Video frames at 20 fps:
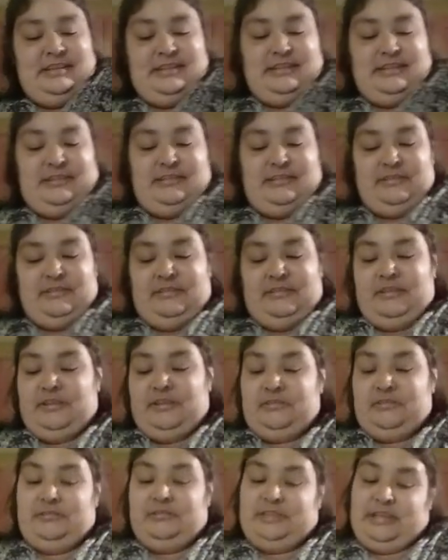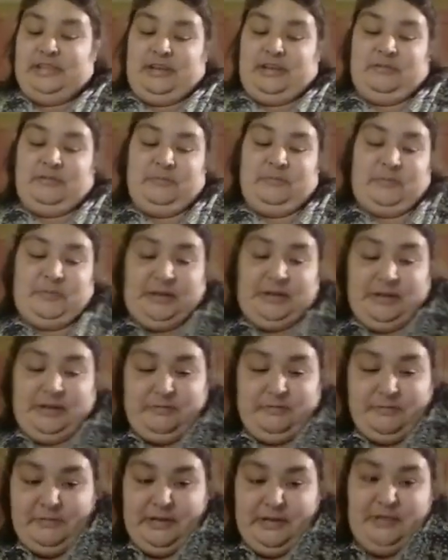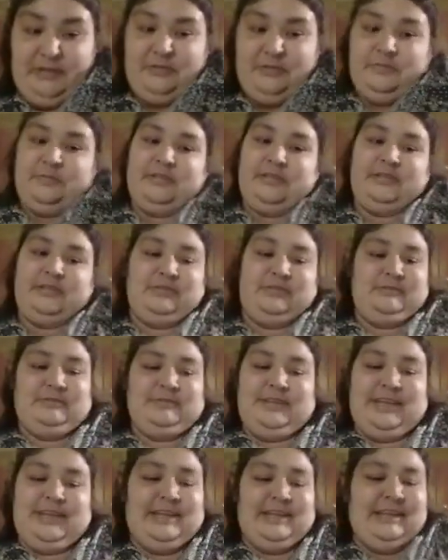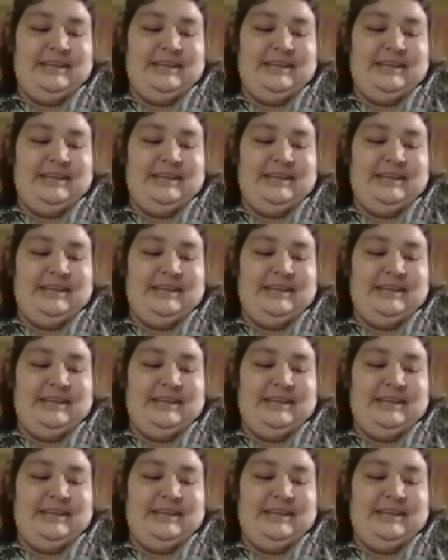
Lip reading: Although I don't think I remember playing with Play-Doh, but it's okay.